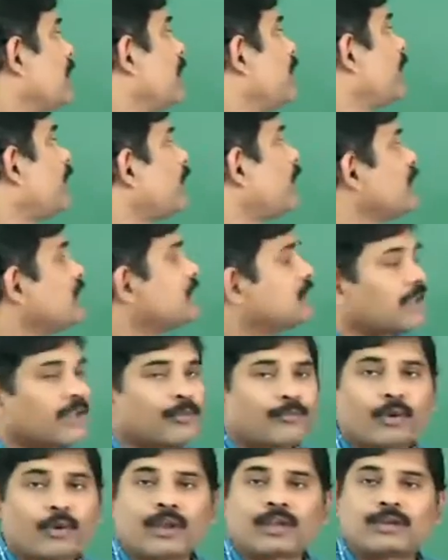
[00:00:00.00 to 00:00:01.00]
from this
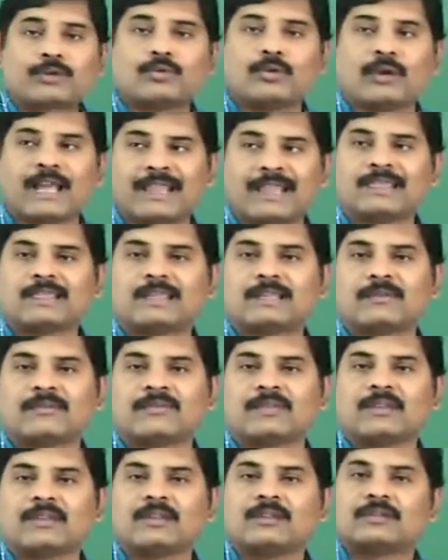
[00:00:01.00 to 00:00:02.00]
reproductive health.
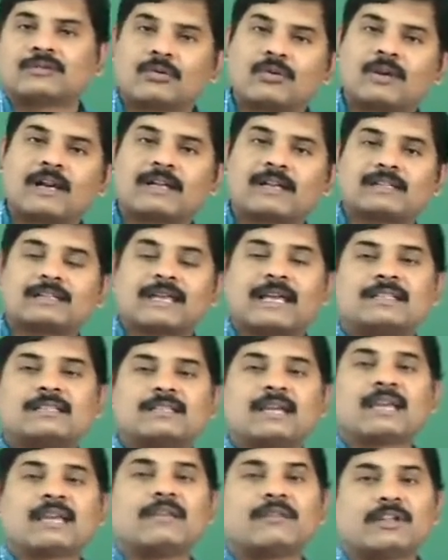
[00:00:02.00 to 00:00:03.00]
So let us
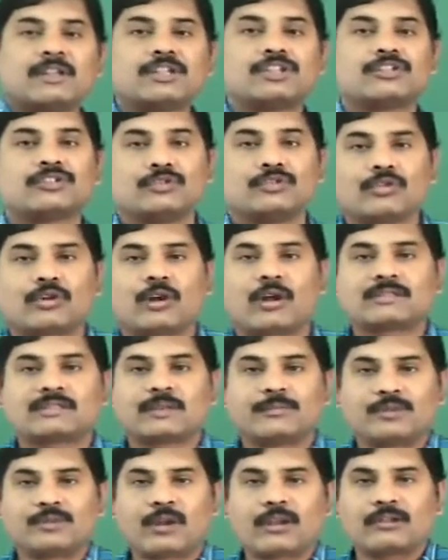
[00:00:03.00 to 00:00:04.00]
enjoy even this new
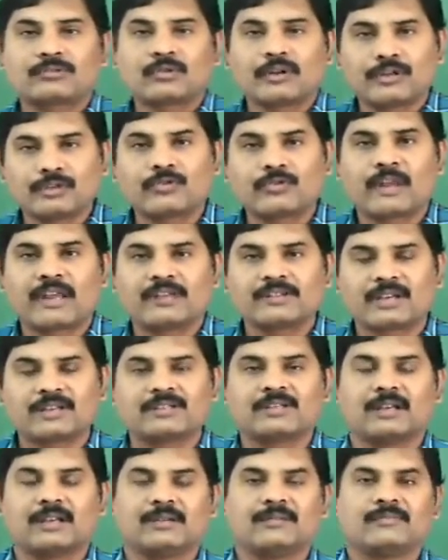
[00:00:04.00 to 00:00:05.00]
concept also in today's
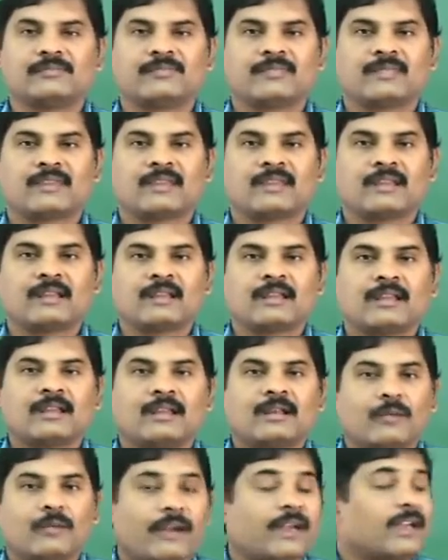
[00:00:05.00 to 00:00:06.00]
session.
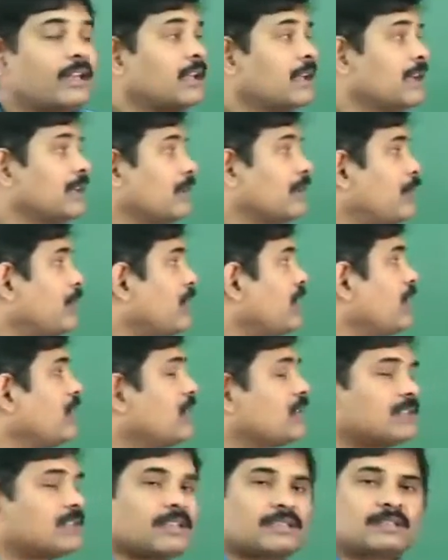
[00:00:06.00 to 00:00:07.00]
Right. In the
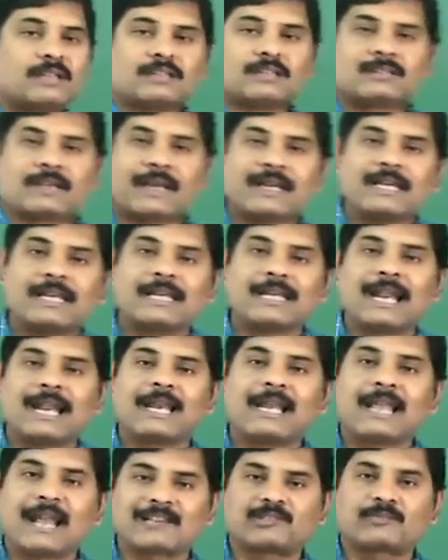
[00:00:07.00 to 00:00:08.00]
previous sessions I
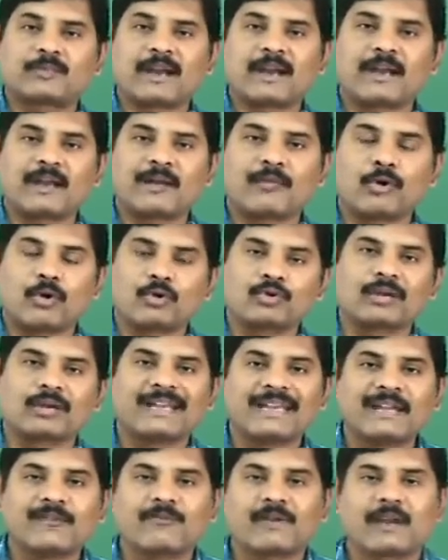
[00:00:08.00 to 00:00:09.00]
detailedly explained
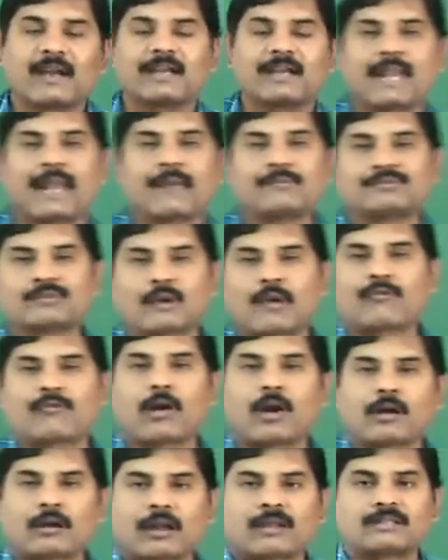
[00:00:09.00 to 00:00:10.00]
about different types of
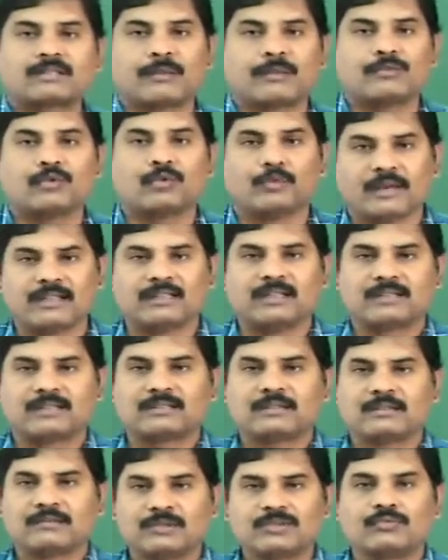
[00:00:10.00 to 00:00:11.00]
contraceptive methods
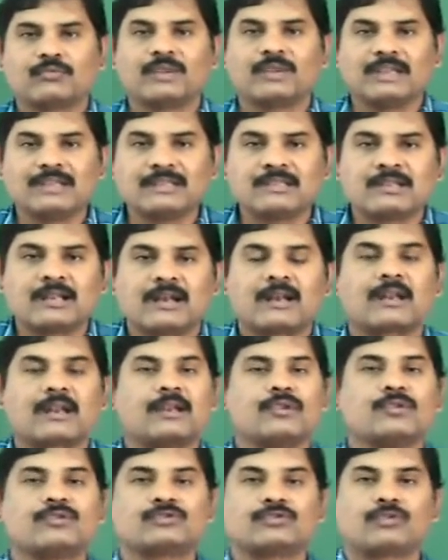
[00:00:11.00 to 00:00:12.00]
which we in
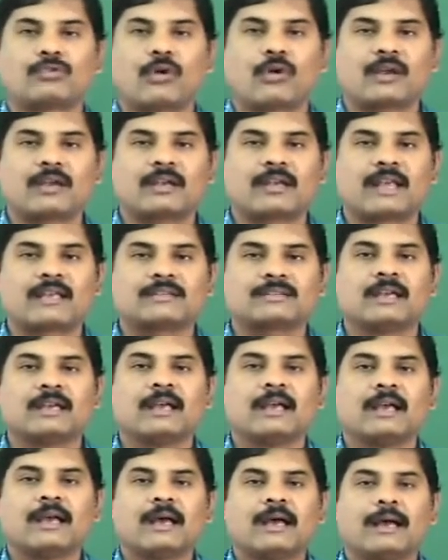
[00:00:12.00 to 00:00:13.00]
general used to call it
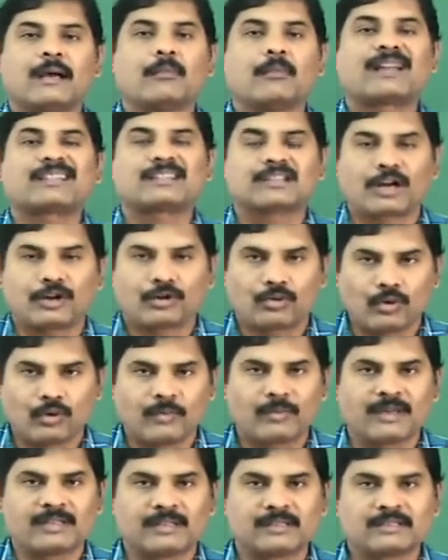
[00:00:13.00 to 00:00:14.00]
as birth control
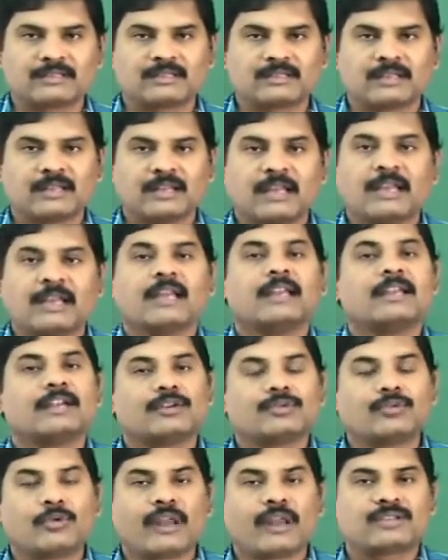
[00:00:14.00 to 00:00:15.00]
methods. In a
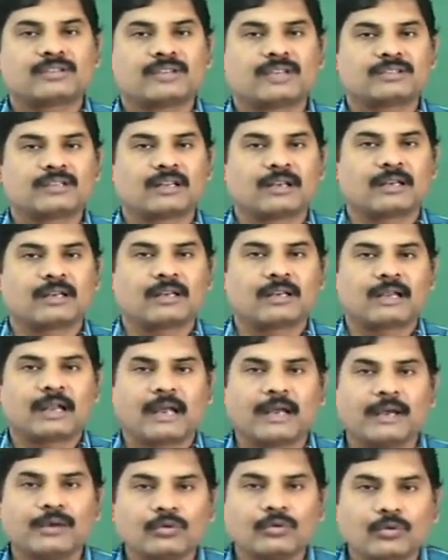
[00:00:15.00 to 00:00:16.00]
today's session
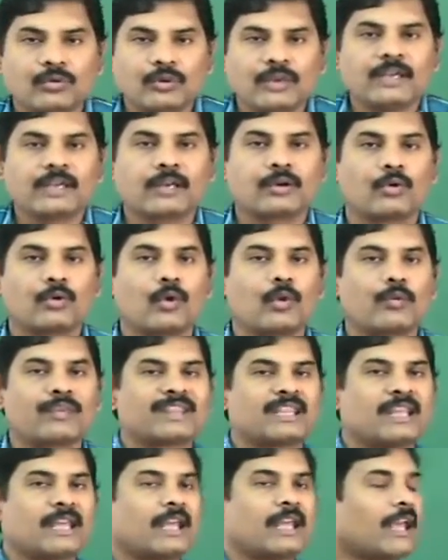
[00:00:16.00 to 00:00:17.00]
I do here go
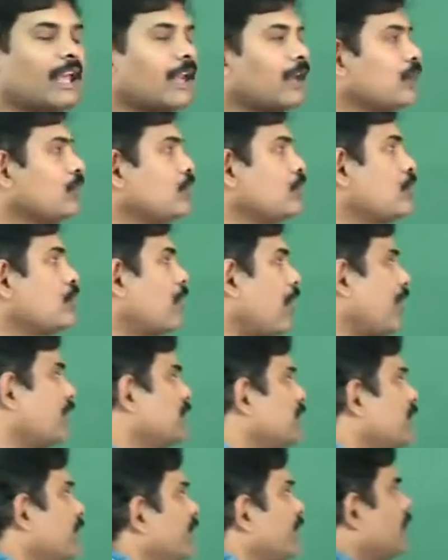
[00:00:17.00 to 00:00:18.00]
with a new
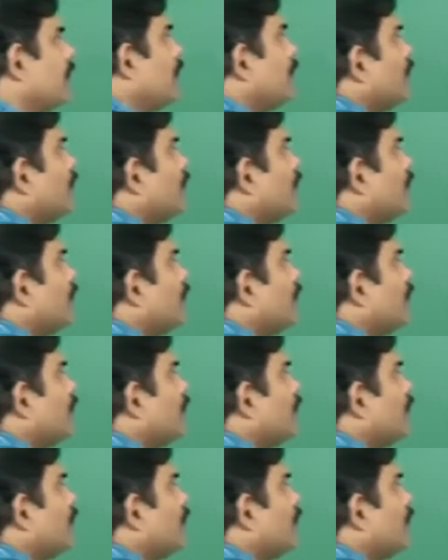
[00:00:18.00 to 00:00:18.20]
concept